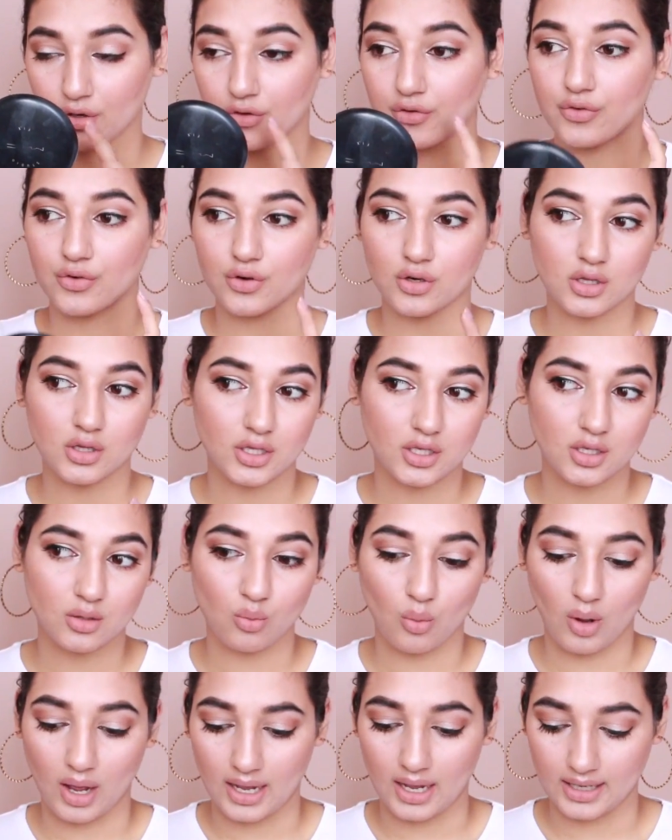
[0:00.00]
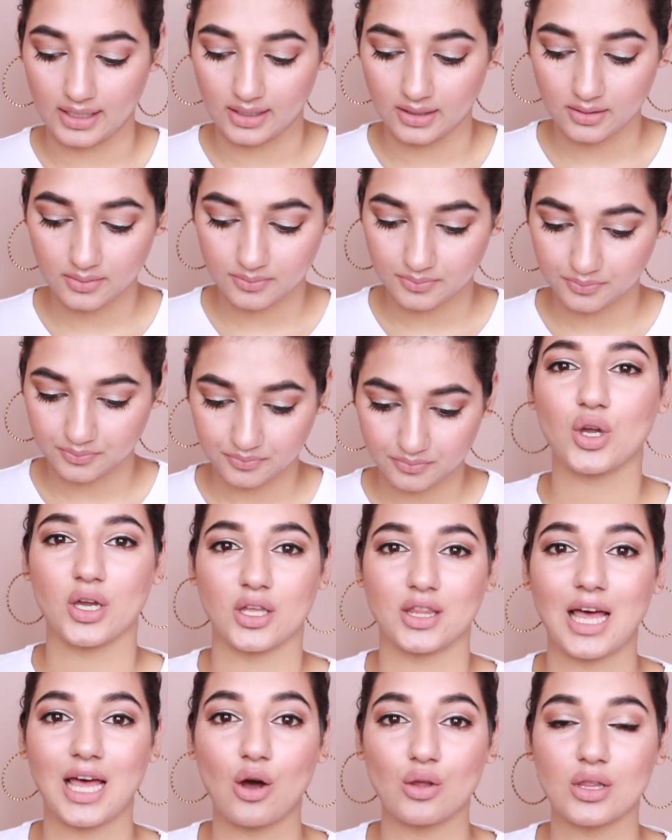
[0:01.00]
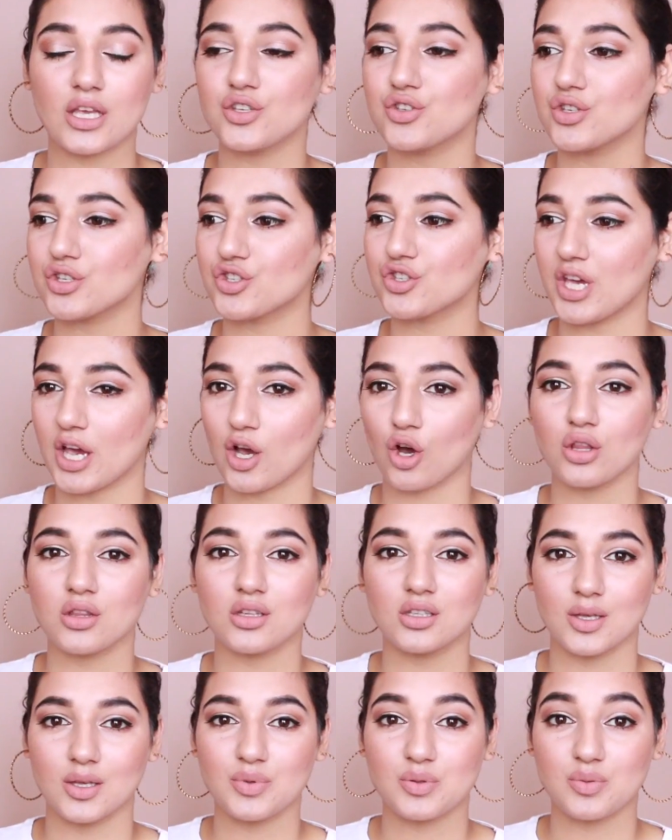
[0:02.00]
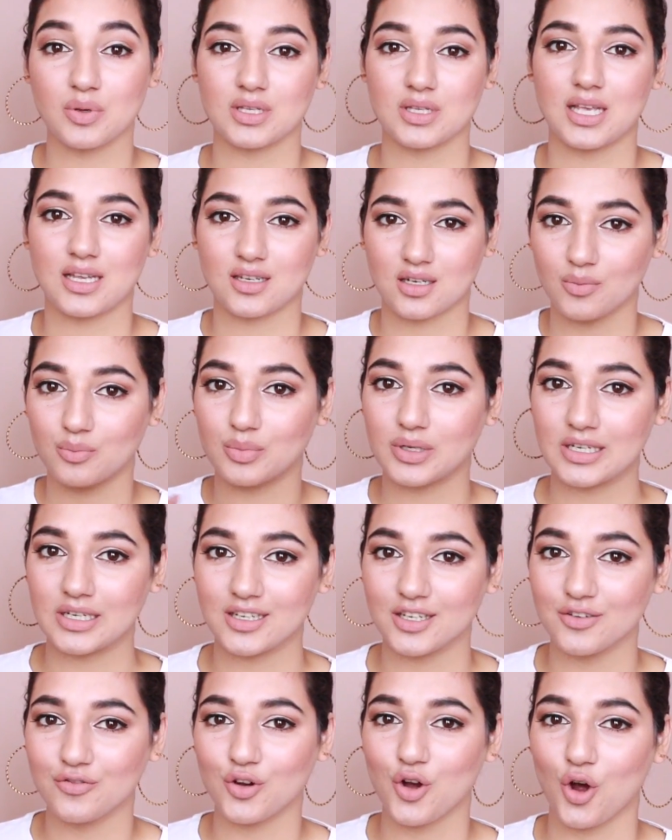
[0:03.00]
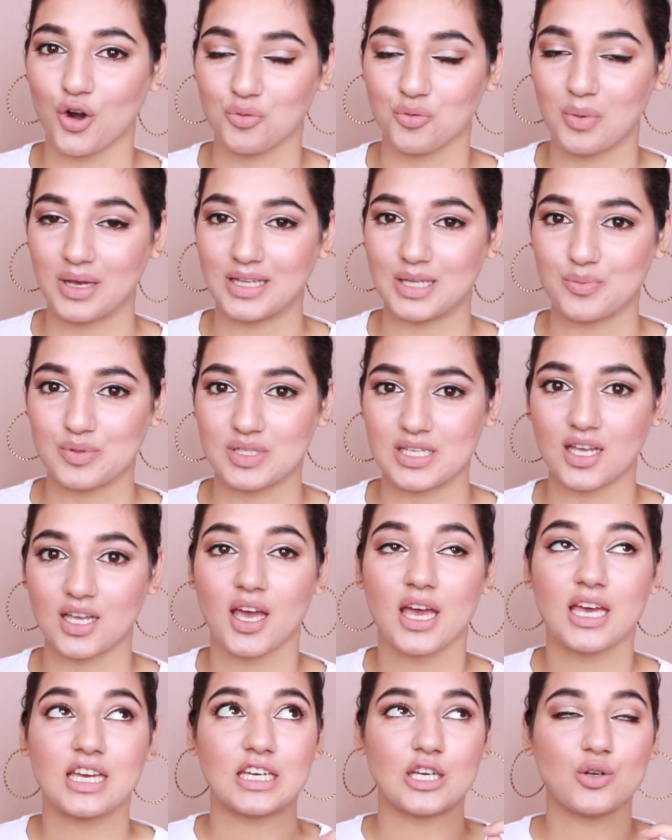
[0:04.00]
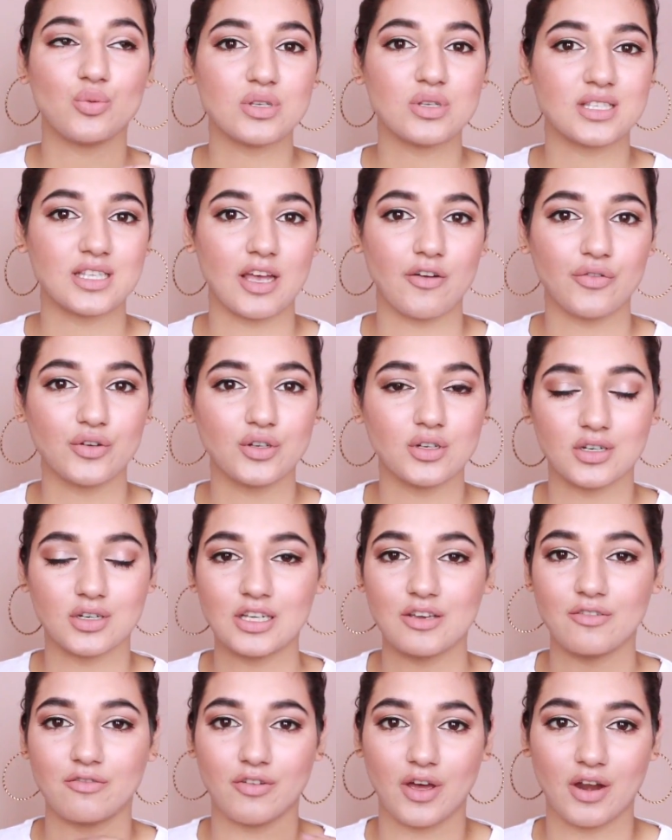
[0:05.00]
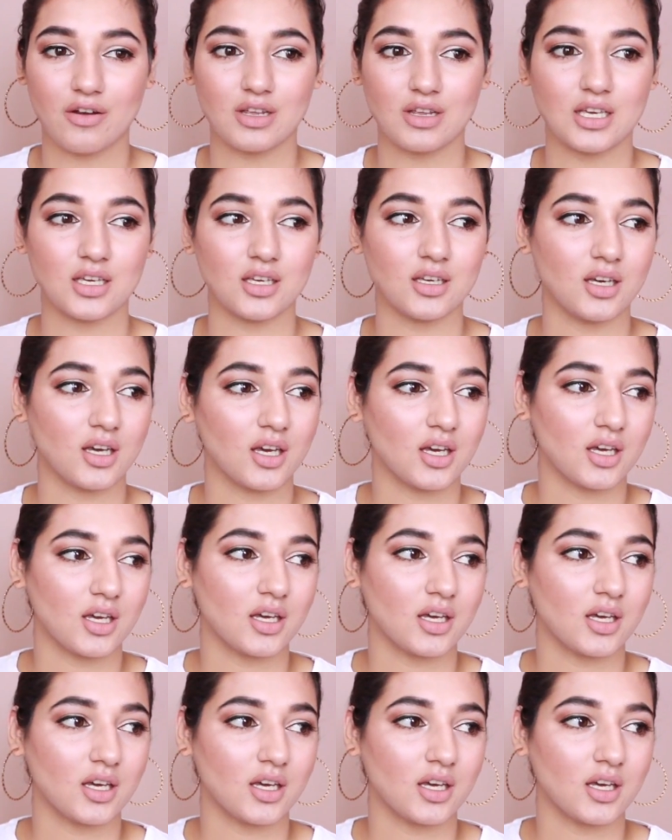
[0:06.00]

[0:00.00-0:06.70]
for a little while. Okay, now let's just on the lips because I'd completely forgotten my lipstick. It was definitely very